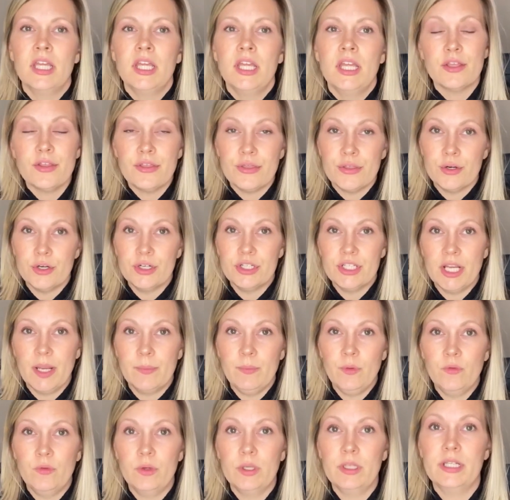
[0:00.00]
The third type
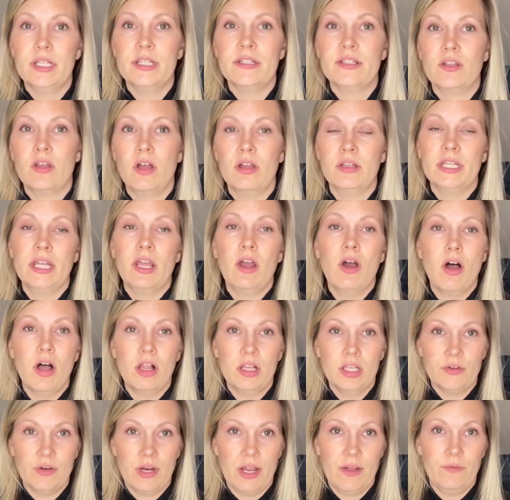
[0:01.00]
of will is called a
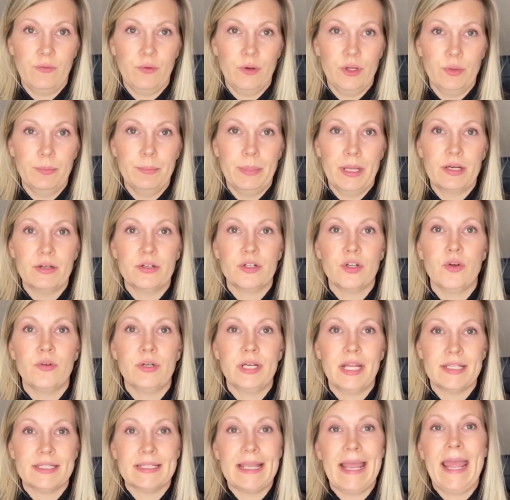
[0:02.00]
holograph will, better known
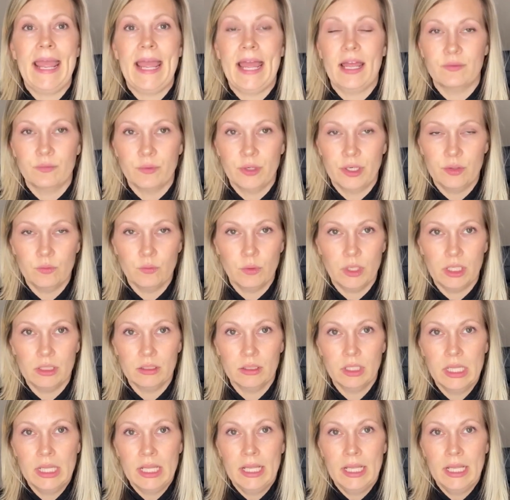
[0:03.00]
as a handwritten will.